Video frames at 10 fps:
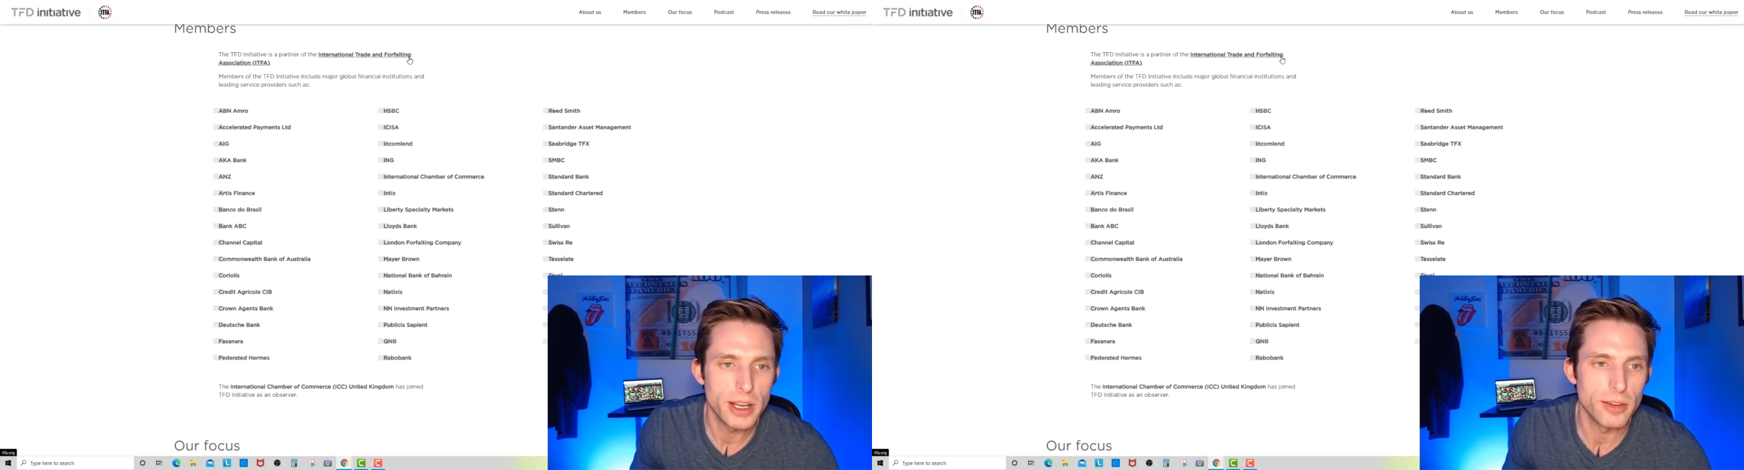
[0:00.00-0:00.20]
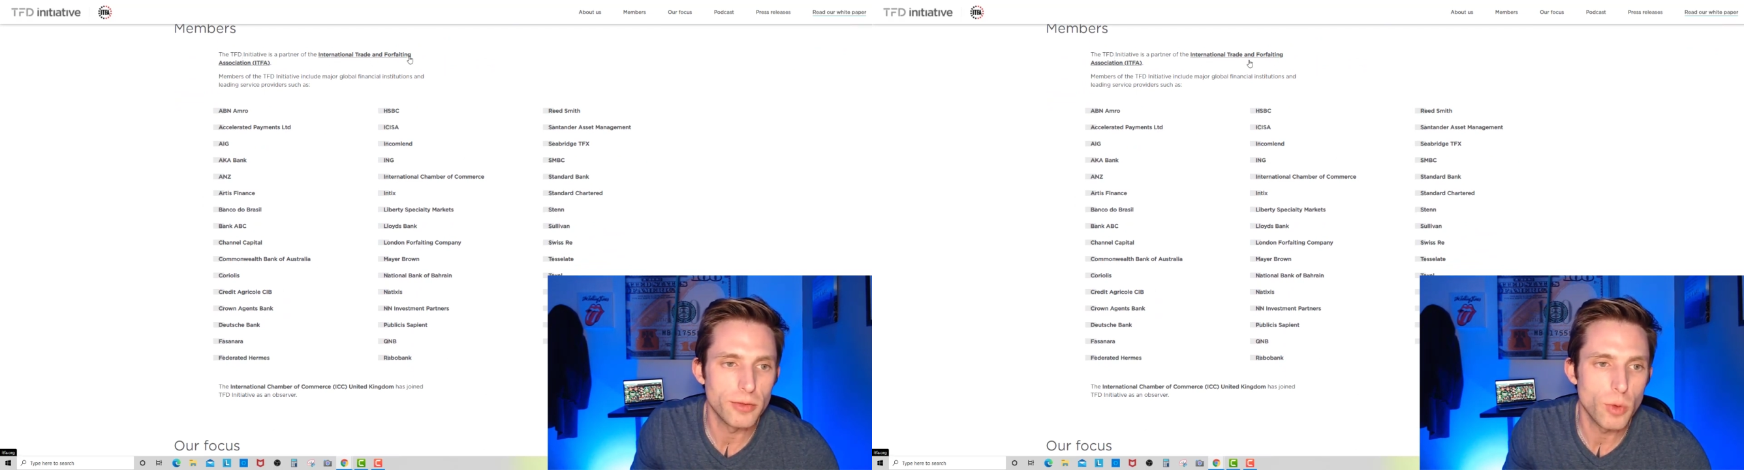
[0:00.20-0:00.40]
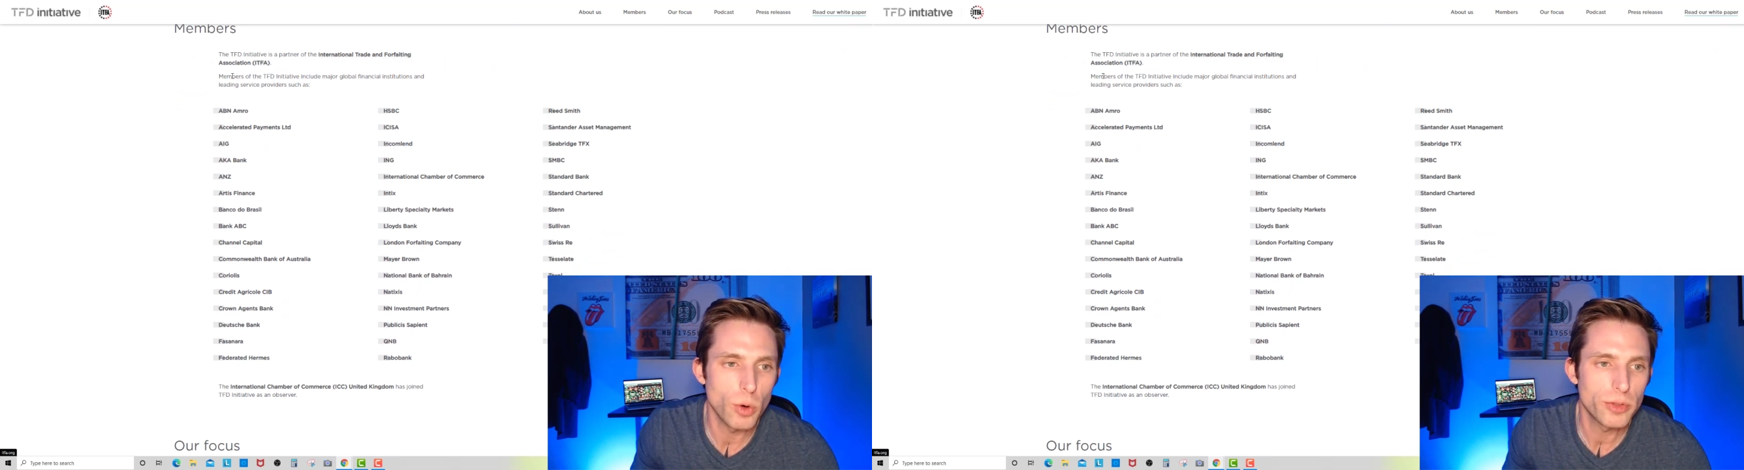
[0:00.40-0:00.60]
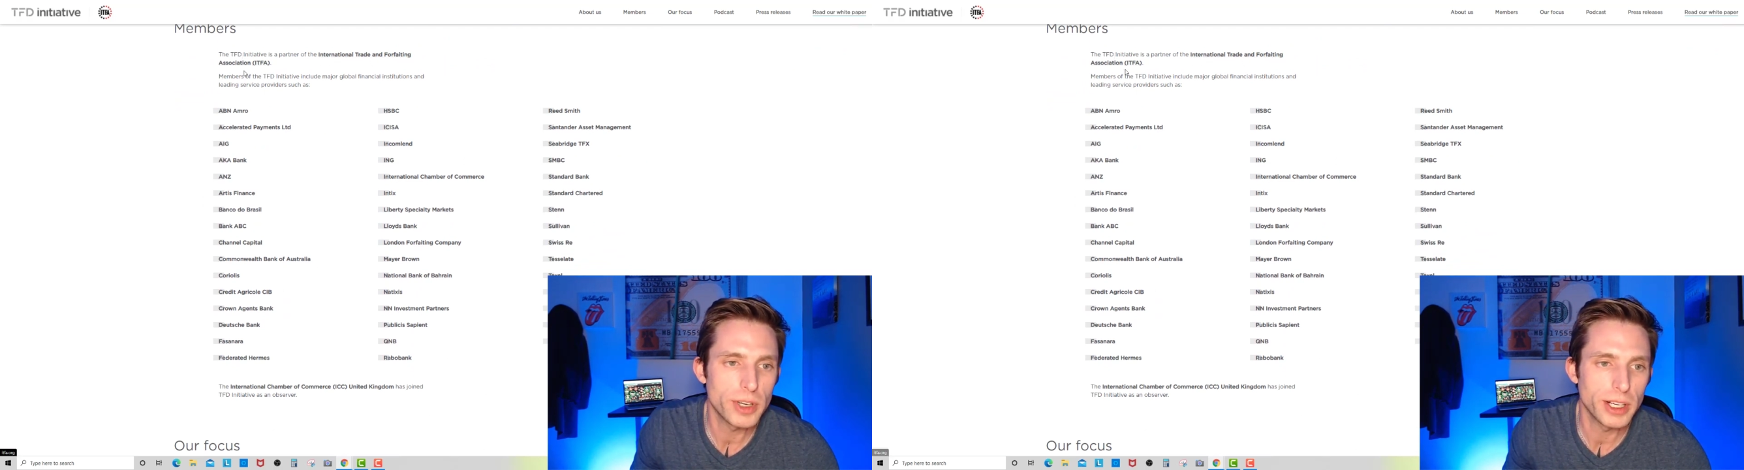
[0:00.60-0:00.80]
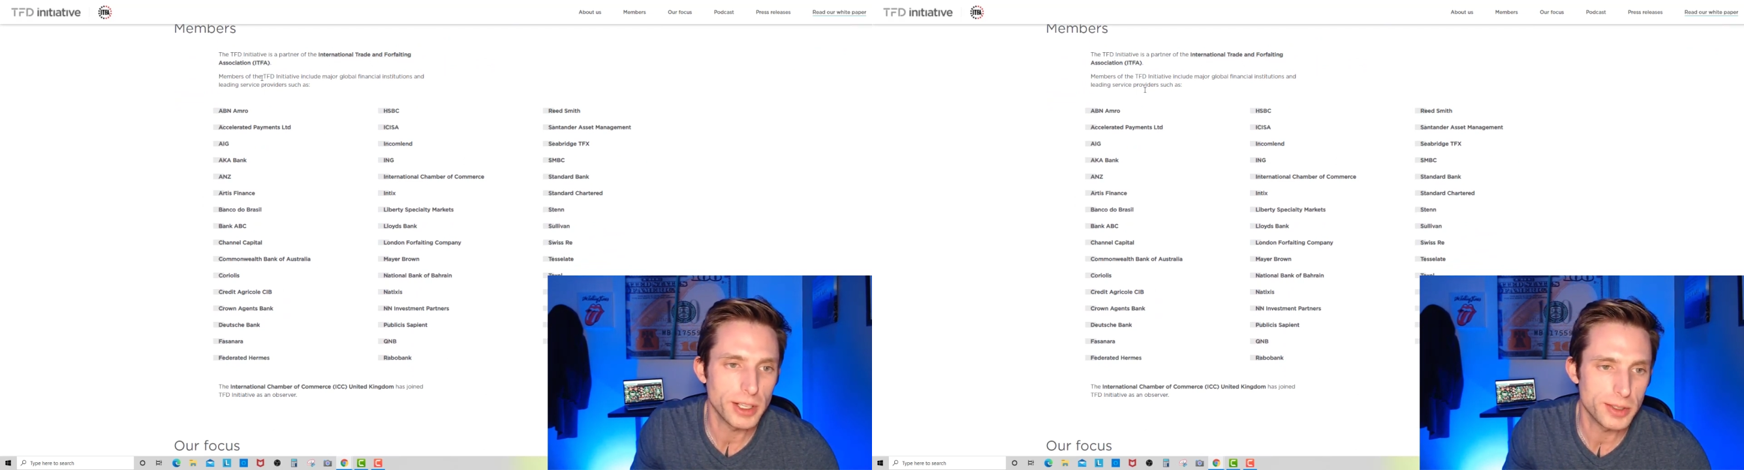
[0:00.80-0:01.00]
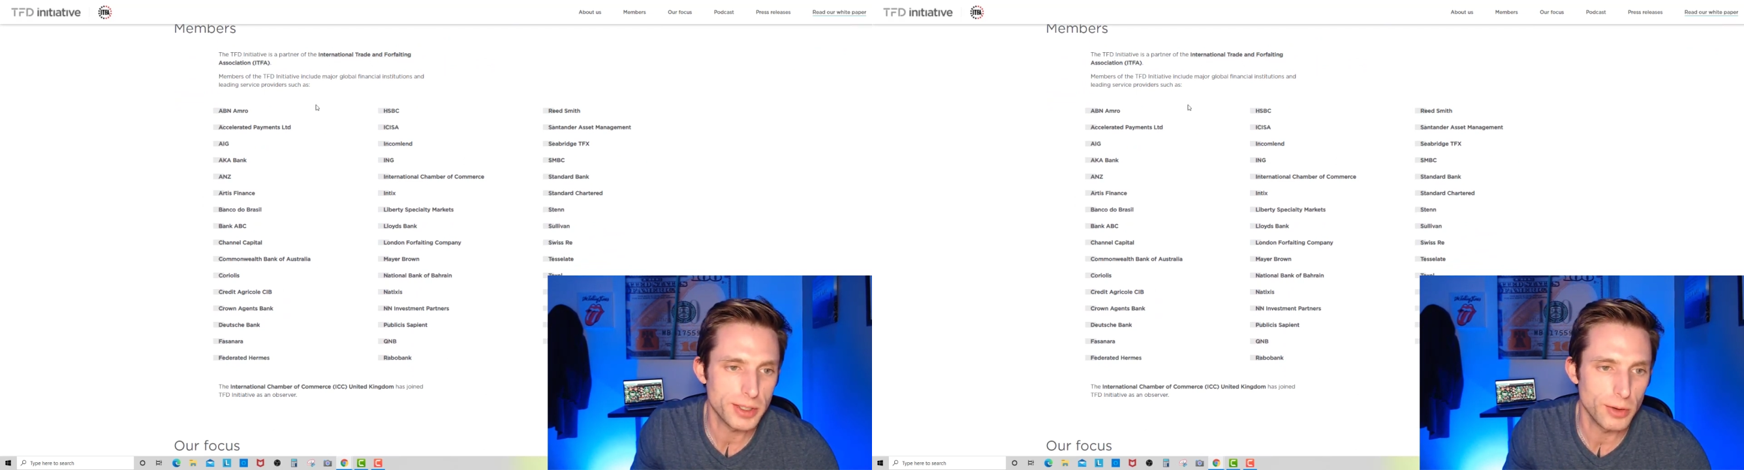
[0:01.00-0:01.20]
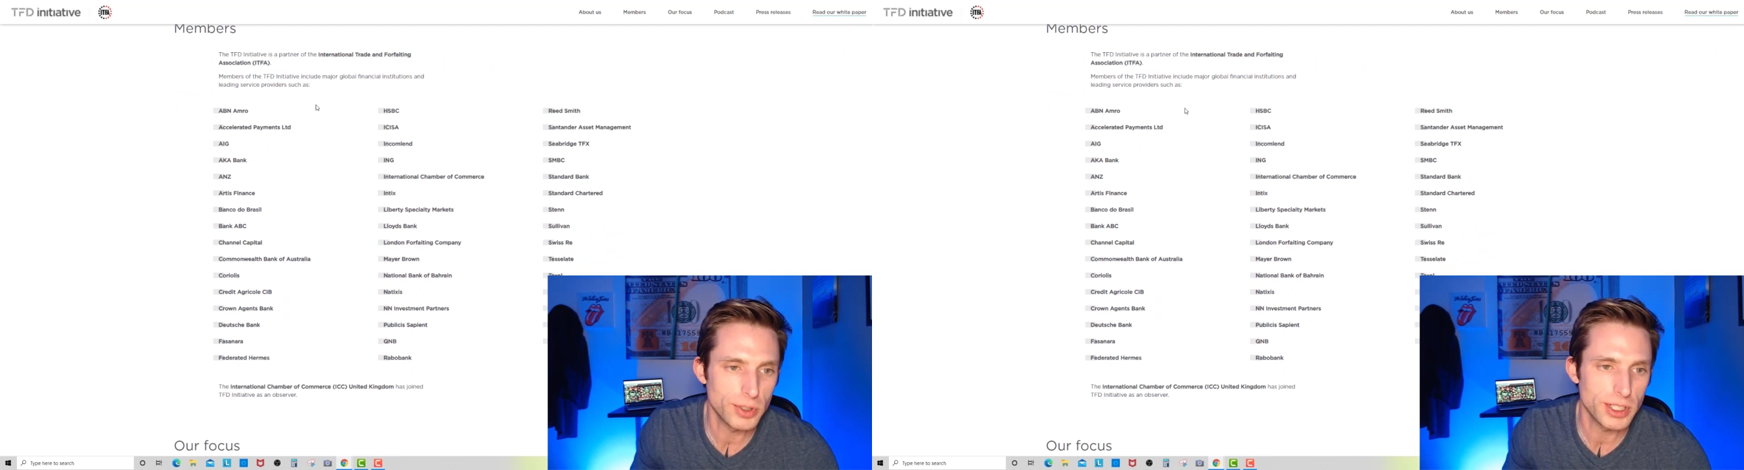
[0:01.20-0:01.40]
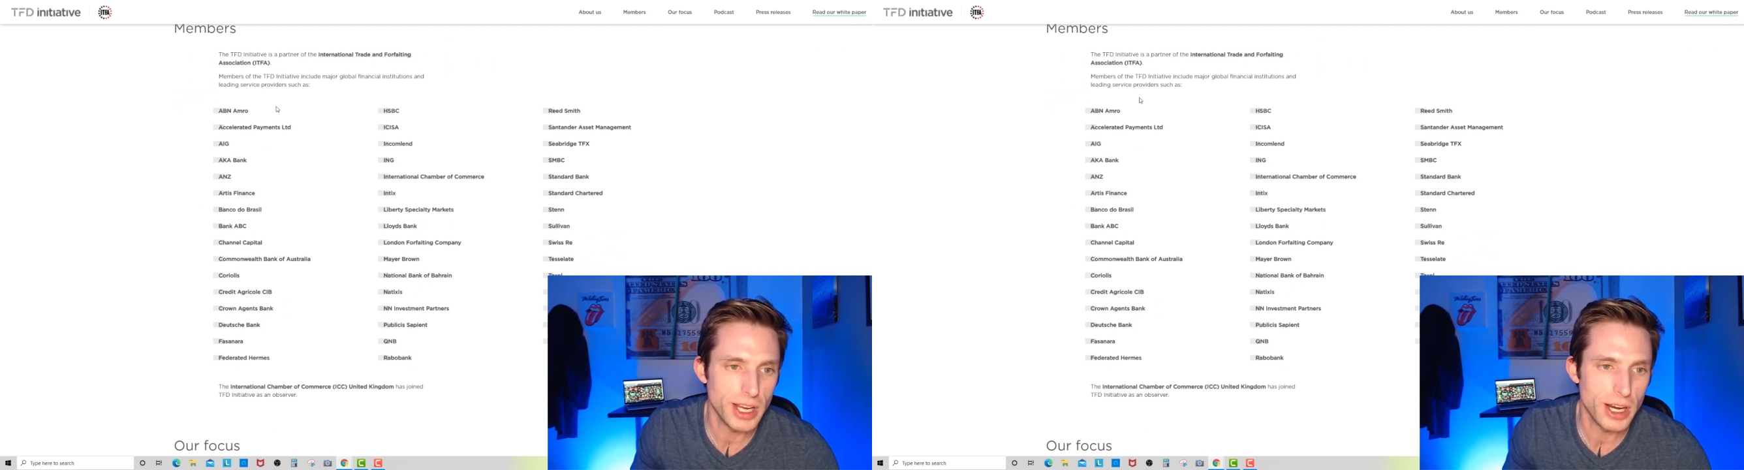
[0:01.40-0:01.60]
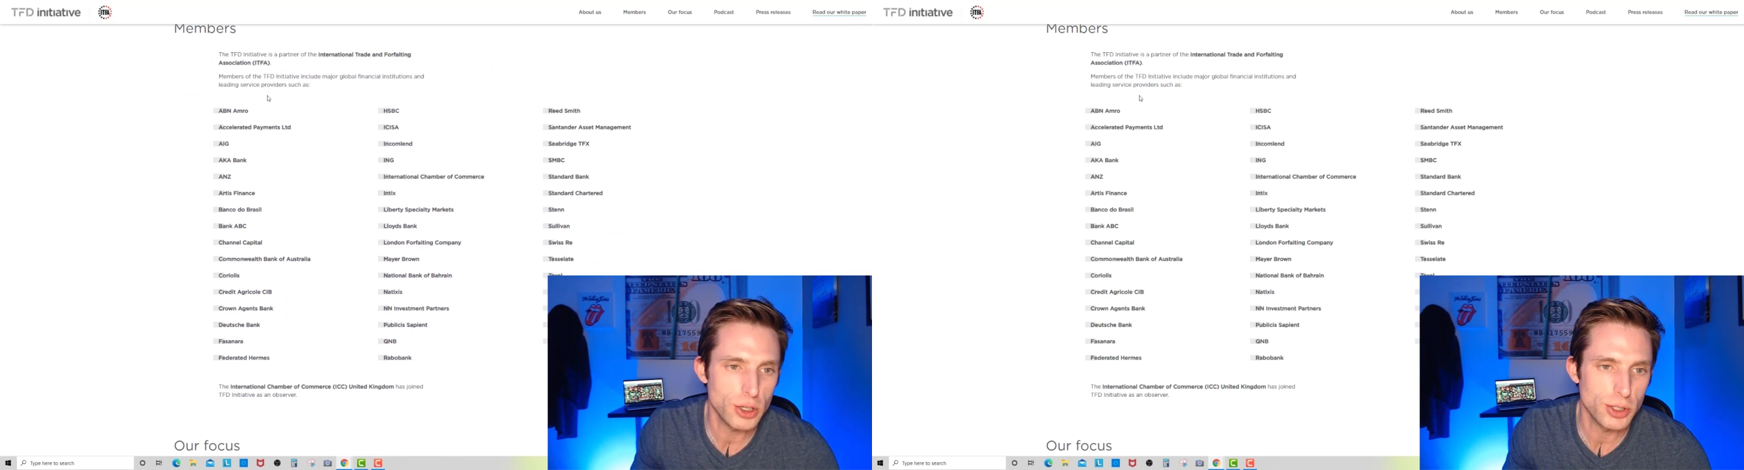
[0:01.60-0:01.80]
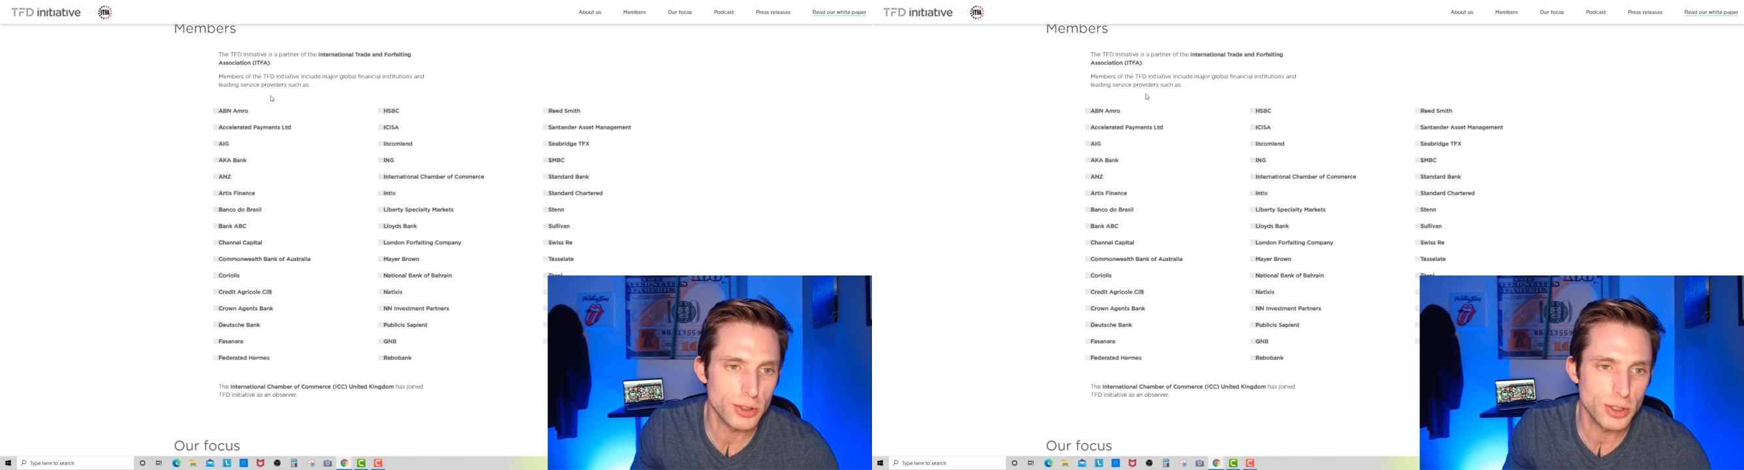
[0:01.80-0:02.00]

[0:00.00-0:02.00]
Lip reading: and Forfeiting Association.